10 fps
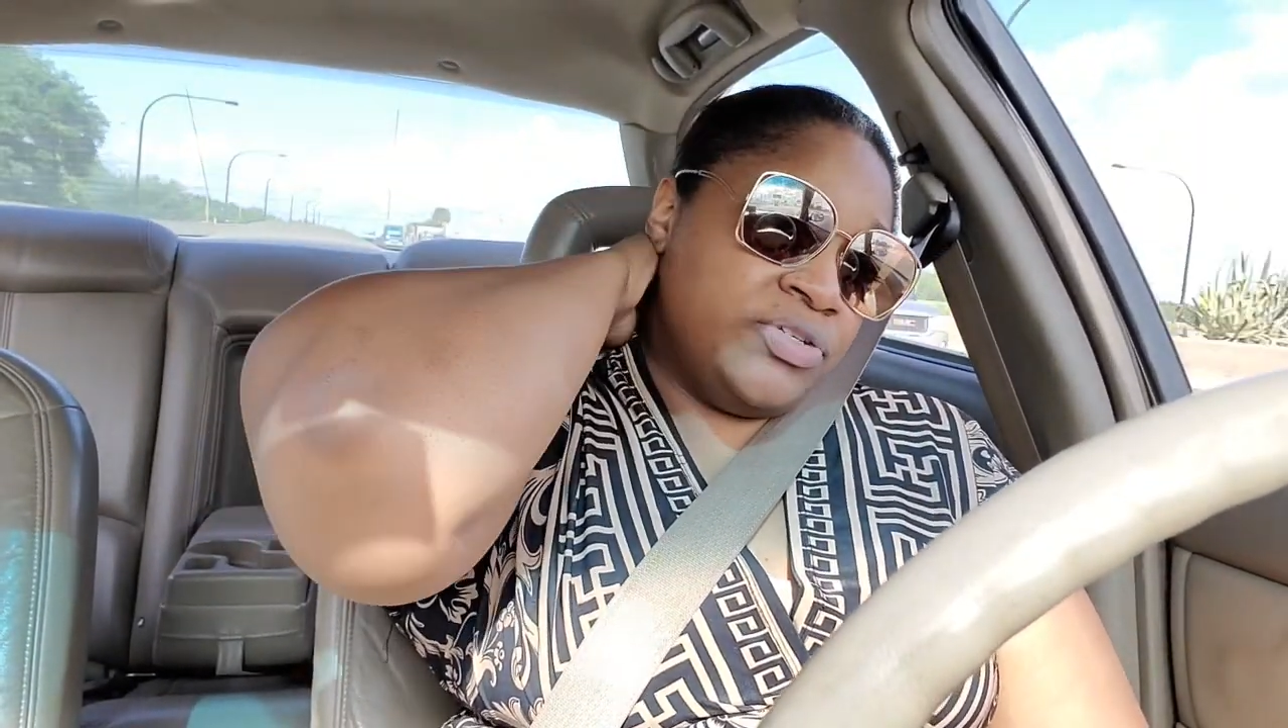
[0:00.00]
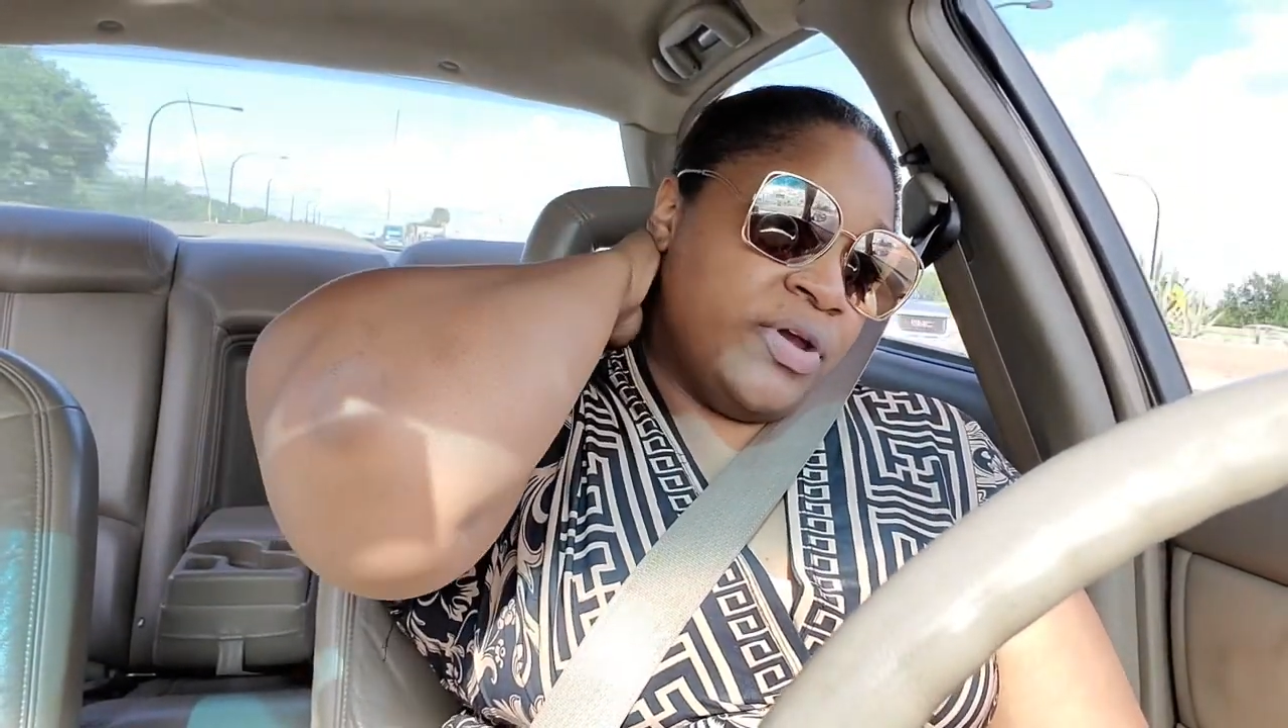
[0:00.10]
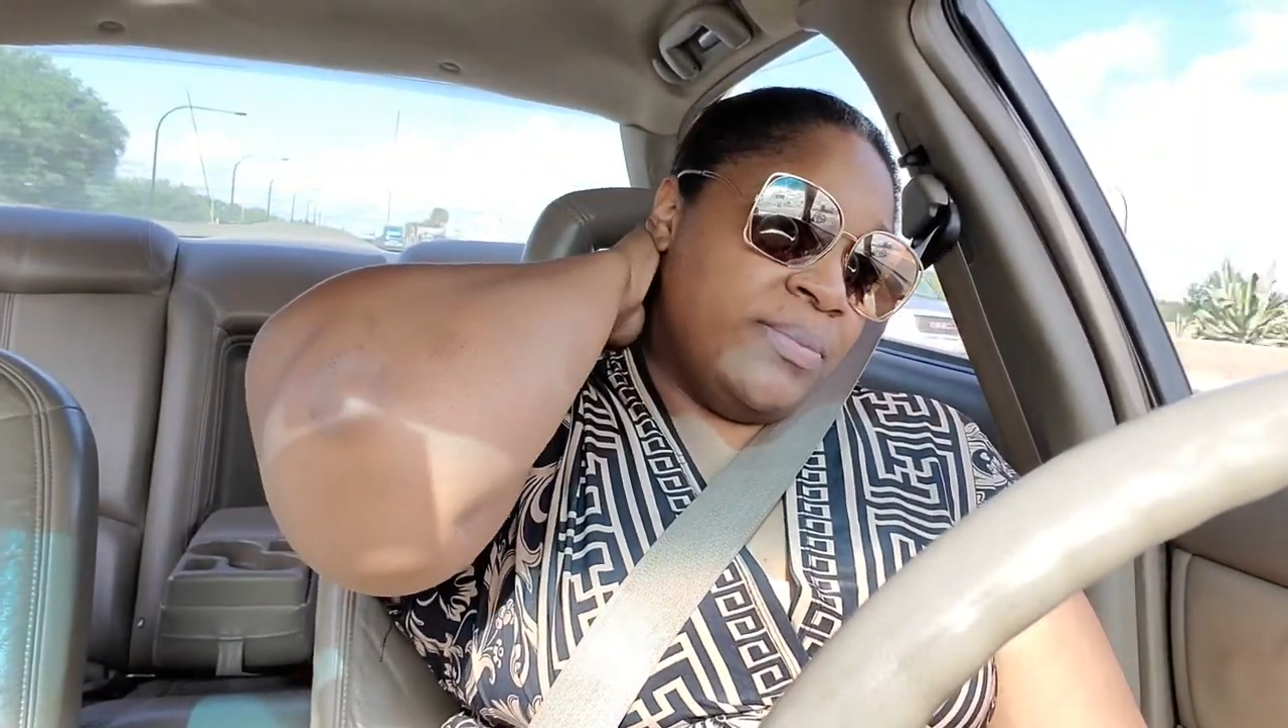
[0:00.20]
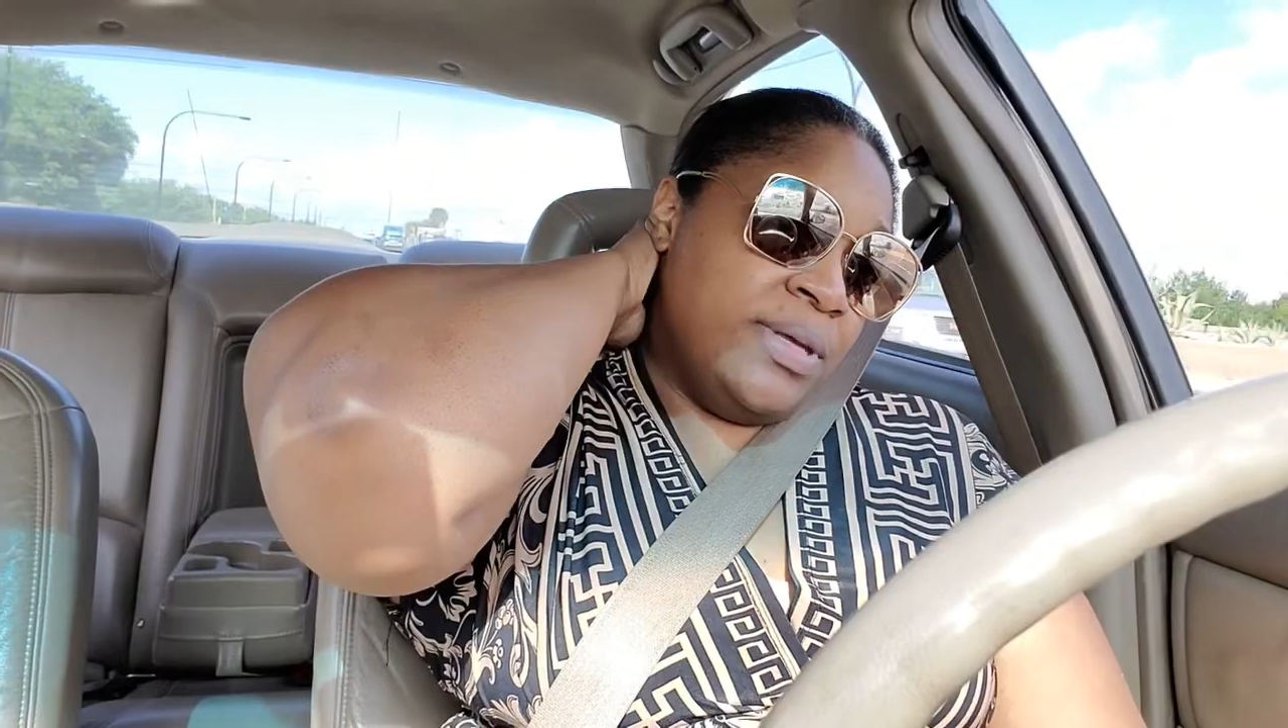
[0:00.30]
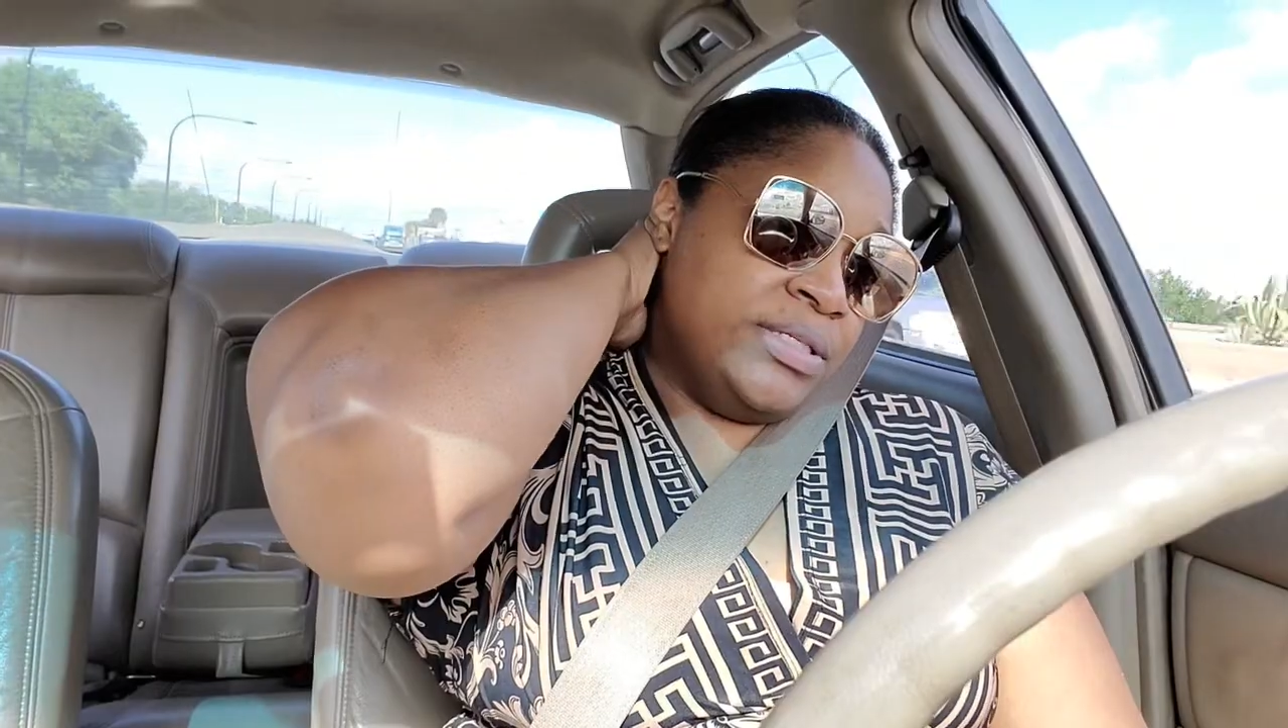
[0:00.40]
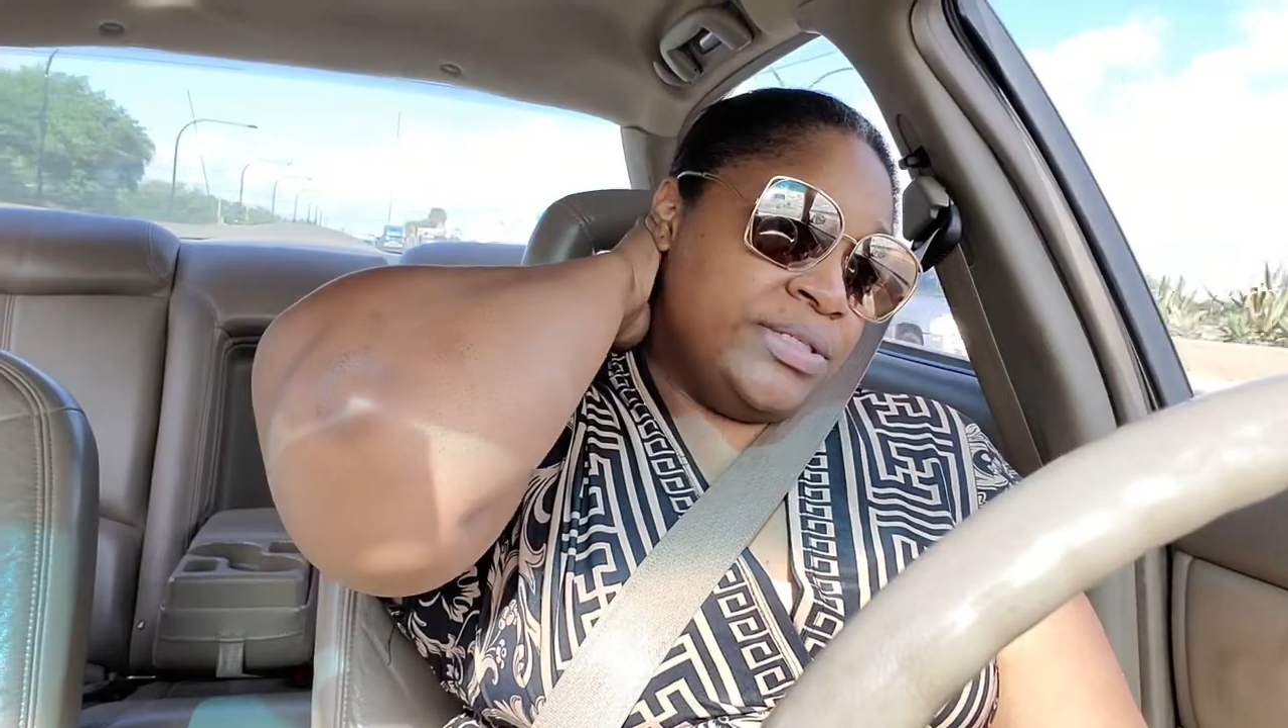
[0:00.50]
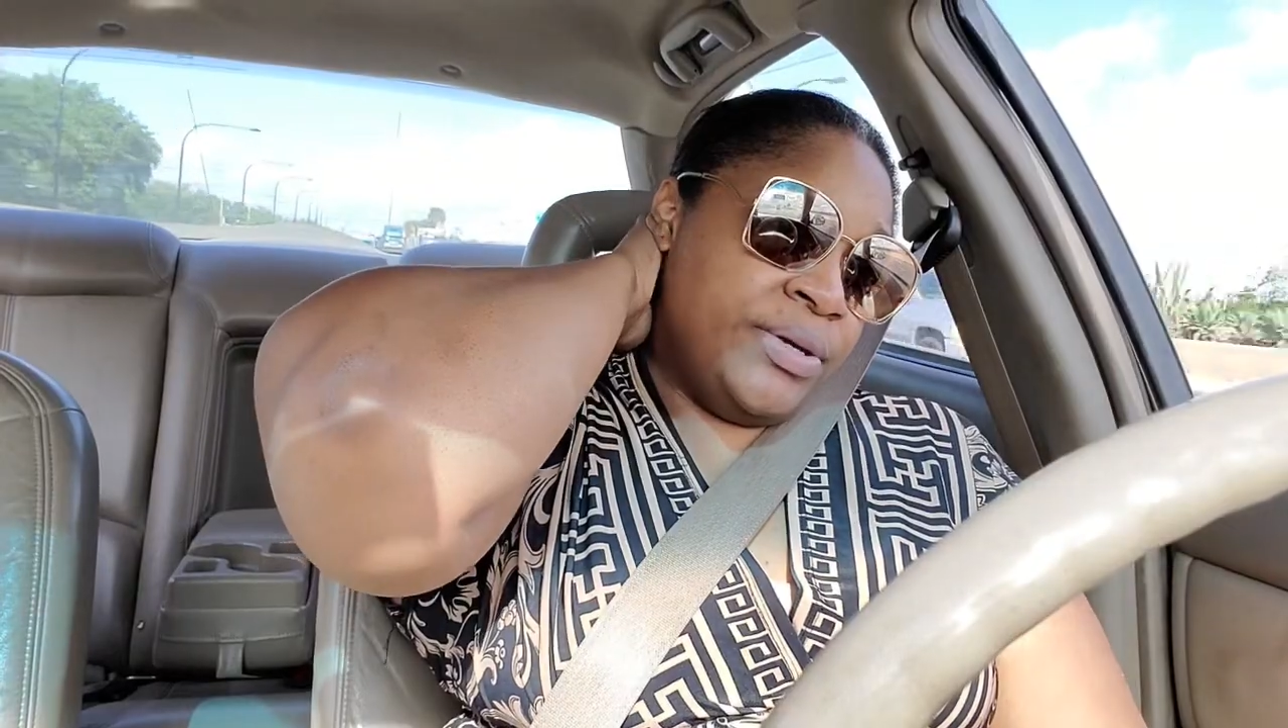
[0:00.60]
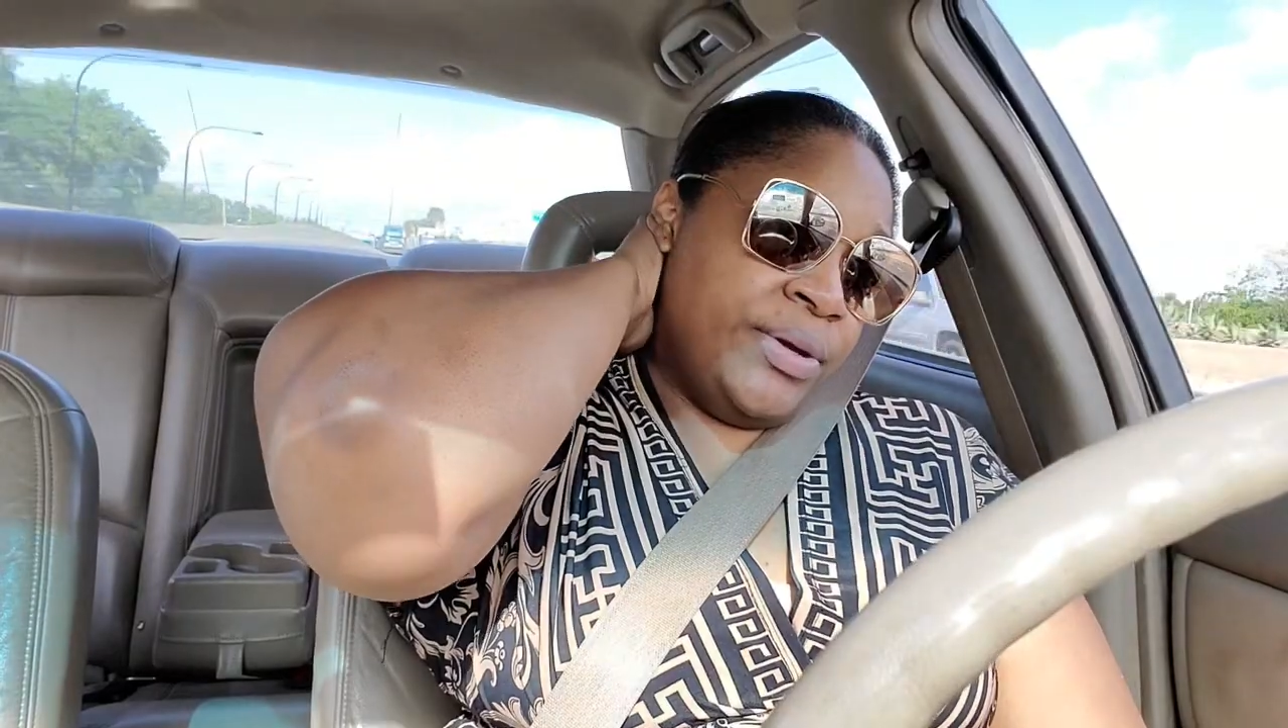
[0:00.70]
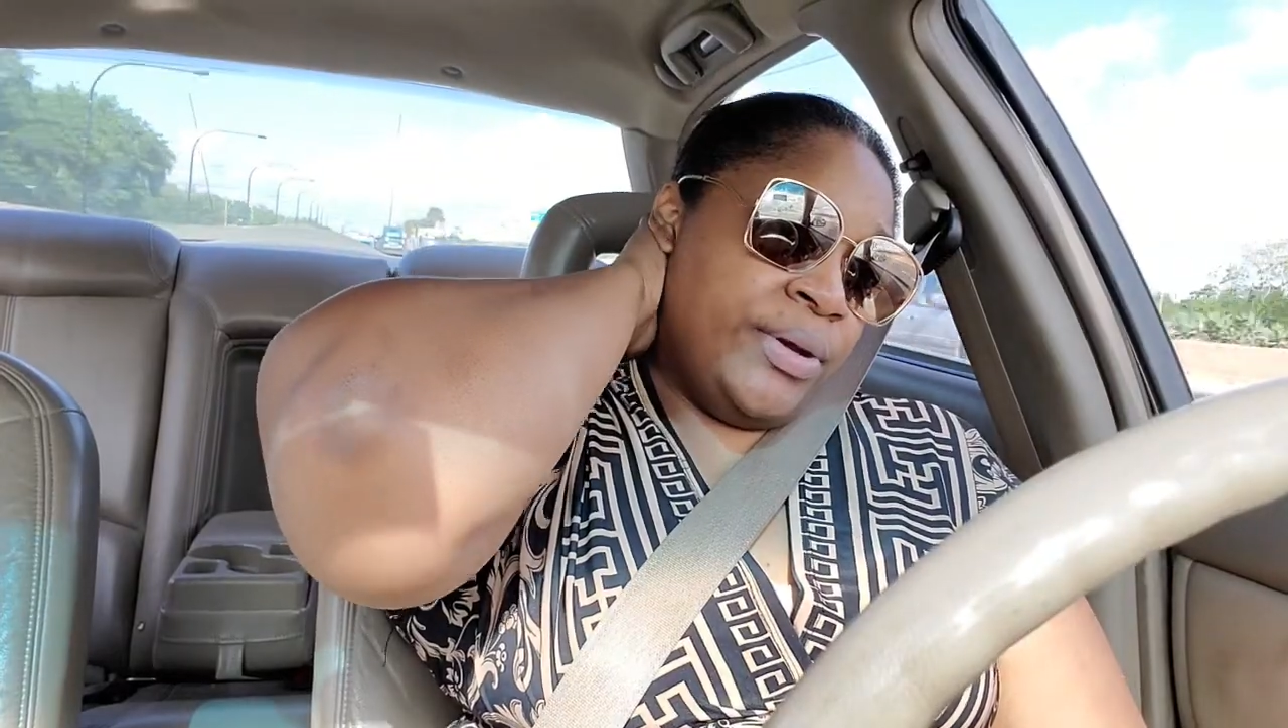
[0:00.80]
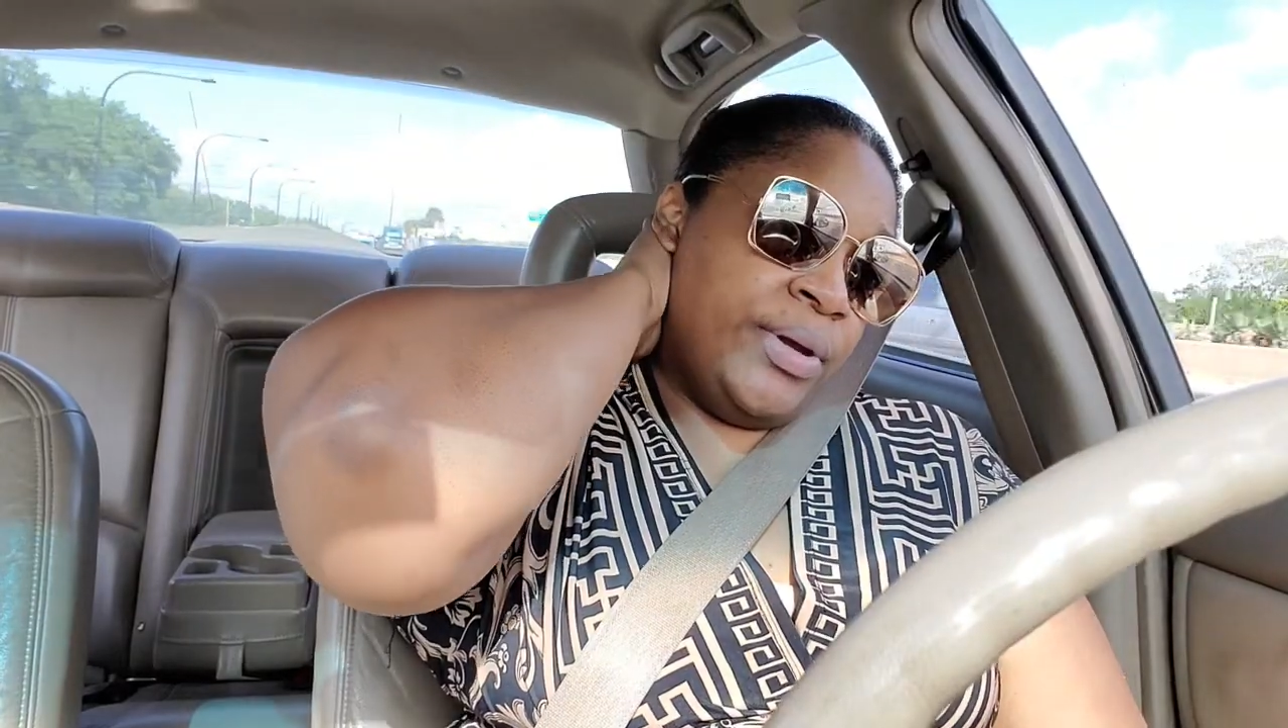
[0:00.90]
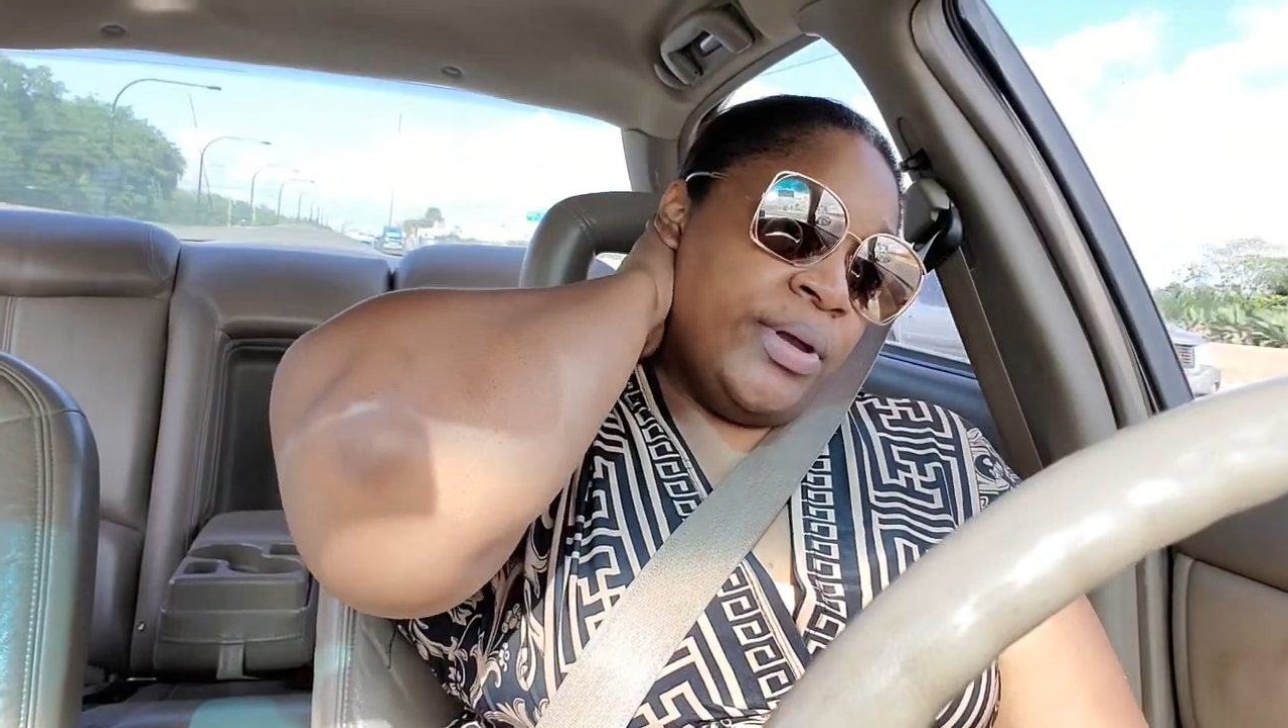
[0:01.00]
trimester,